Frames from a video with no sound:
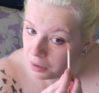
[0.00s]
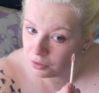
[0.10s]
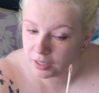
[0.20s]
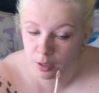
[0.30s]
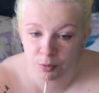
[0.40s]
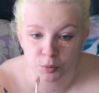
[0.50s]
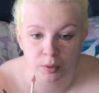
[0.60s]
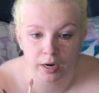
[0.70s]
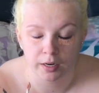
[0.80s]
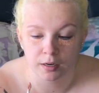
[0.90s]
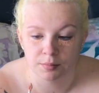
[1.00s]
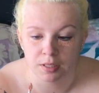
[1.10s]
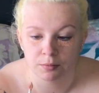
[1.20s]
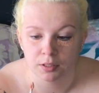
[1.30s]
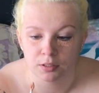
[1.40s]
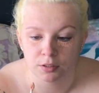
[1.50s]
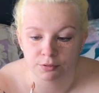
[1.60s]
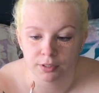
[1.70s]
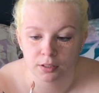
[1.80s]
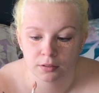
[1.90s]
Look at how much product comes out with this
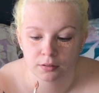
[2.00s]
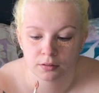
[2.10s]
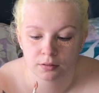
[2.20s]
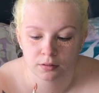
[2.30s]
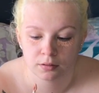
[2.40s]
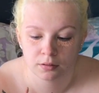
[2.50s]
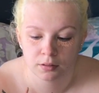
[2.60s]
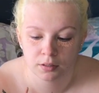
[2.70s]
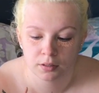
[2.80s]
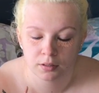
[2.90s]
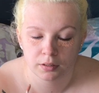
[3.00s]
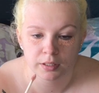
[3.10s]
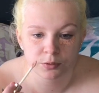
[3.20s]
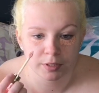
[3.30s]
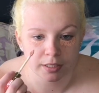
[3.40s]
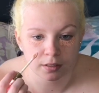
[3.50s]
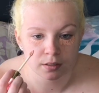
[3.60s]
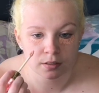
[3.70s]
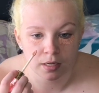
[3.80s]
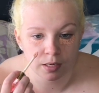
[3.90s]
doffa. That's
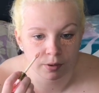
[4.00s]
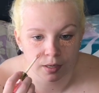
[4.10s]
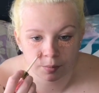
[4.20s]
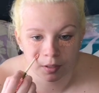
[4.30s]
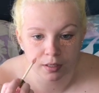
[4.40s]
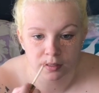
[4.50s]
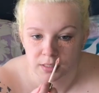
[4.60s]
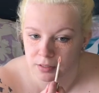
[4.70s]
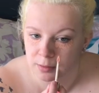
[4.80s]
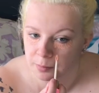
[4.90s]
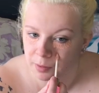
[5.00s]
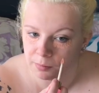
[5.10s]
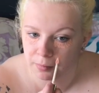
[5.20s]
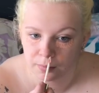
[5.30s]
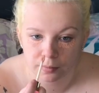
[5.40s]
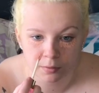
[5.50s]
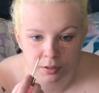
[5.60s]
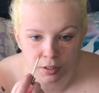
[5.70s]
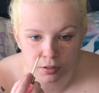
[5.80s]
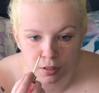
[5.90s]
ridiculous. Anyway, I'm gonna conceal some of my
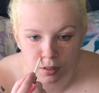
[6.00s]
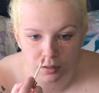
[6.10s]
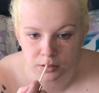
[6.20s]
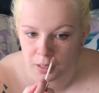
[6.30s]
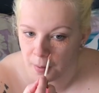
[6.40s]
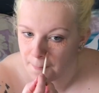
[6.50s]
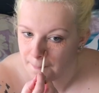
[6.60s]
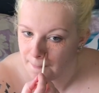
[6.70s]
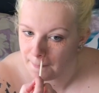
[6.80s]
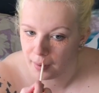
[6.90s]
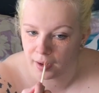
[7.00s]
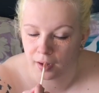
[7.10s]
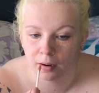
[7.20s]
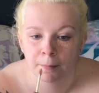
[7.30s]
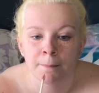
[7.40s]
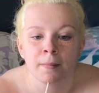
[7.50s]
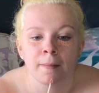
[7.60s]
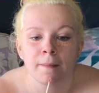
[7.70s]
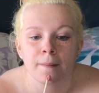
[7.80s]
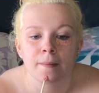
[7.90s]
dark circles and
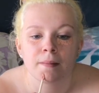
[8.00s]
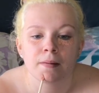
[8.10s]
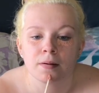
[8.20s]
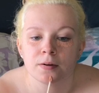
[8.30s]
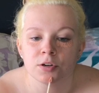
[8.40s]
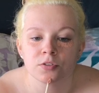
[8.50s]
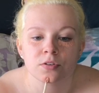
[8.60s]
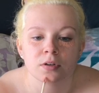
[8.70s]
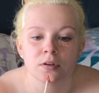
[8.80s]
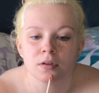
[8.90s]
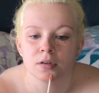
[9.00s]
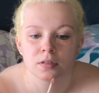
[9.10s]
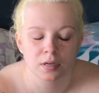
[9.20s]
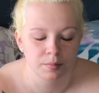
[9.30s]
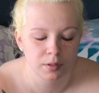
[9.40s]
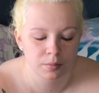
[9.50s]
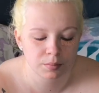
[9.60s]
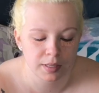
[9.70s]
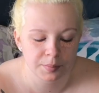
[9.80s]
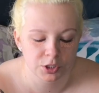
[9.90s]
just some
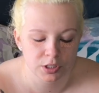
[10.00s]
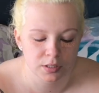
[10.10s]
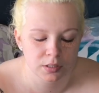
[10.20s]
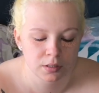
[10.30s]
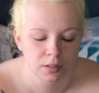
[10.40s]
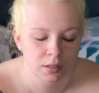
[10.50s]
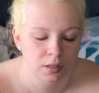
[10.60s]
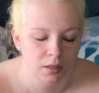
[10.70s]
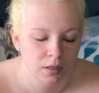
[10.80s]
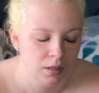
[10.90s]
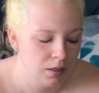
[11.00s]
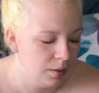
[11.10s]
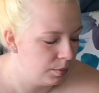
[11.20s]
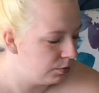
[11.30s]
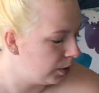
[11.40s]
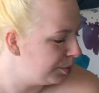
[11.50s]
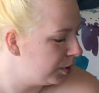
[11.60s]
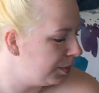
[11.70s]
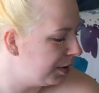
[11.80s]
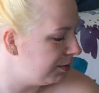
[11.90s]
blemishes before I put on my